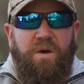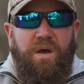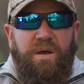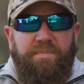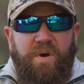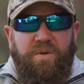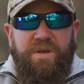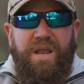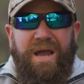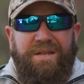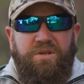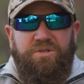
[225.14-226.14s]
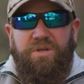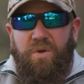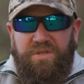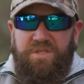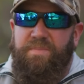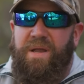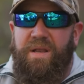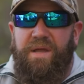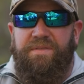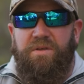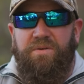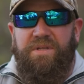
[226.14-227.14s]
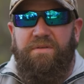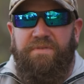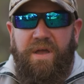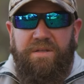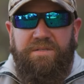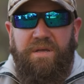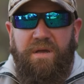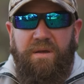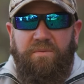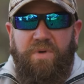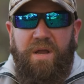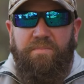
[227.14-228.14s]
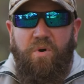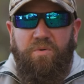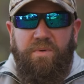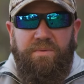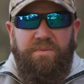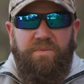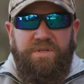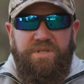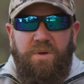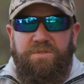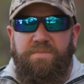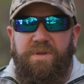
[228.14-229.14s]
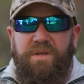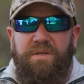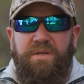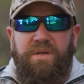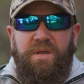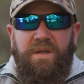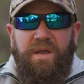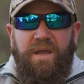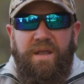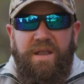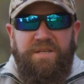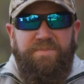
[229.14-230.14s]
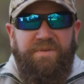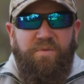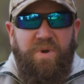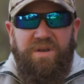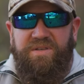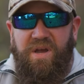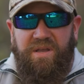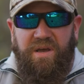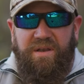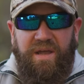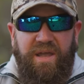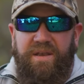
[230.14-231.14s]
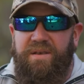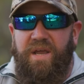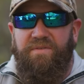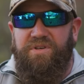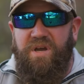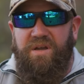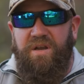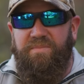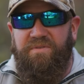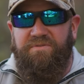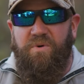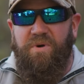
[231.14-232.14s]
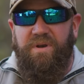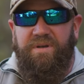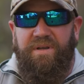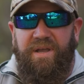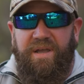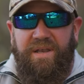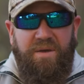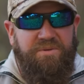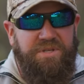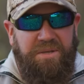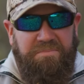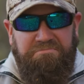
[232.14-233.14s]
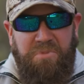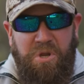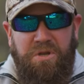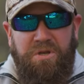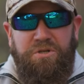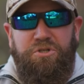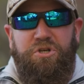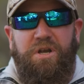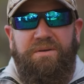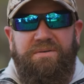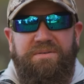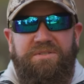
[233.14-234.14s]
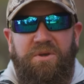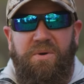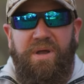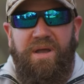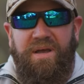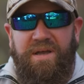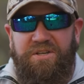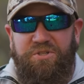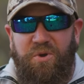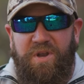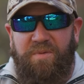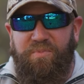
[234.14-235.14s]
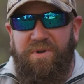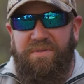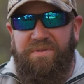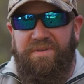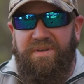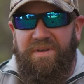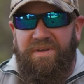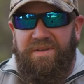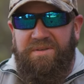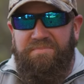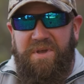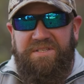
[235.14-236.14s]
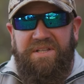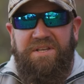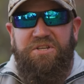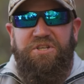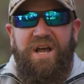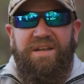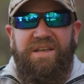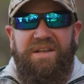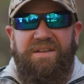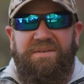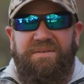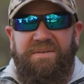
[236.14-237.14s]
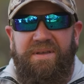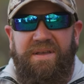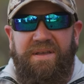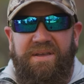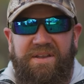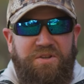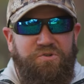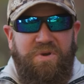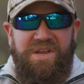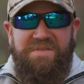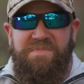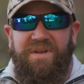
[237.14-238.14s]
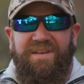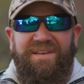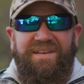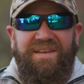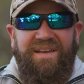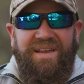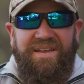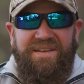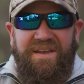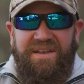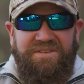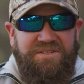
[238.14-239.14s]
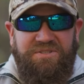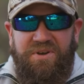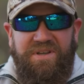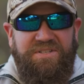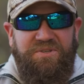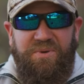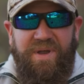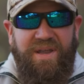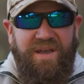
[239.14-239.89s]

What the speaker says: About 9 years ago, this is my 9th year in the event, Ryan Baudhuin reached out to me and asked me if I wanted a duck hunt. I had never duck hunted before, and I was like, sure. So I showed up with basically a shotgun and a dream, and just turned into